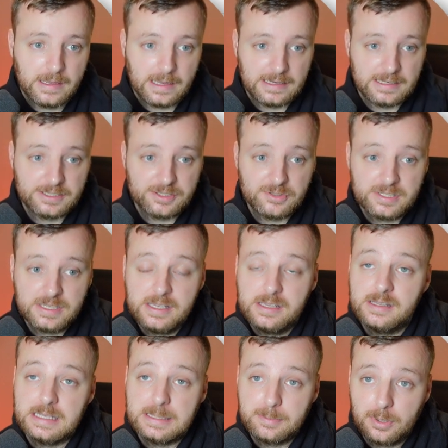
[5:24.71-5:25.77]
And as you
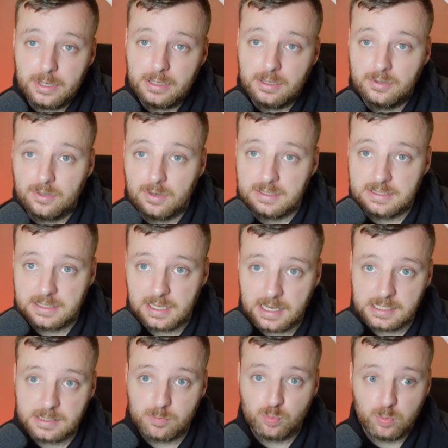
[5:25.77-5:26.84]
see, it's putting the dollar
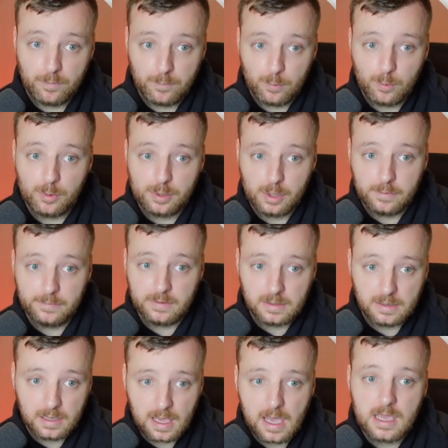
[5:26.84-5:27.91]
signs before and after
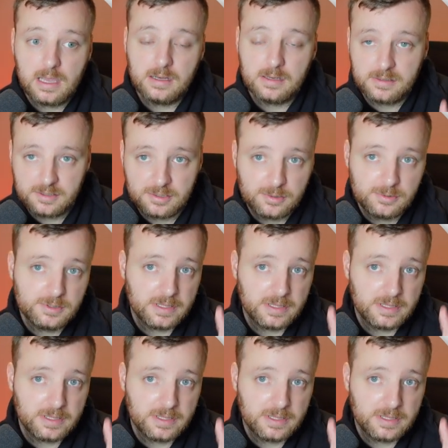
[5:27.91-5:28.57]
the A and the 2,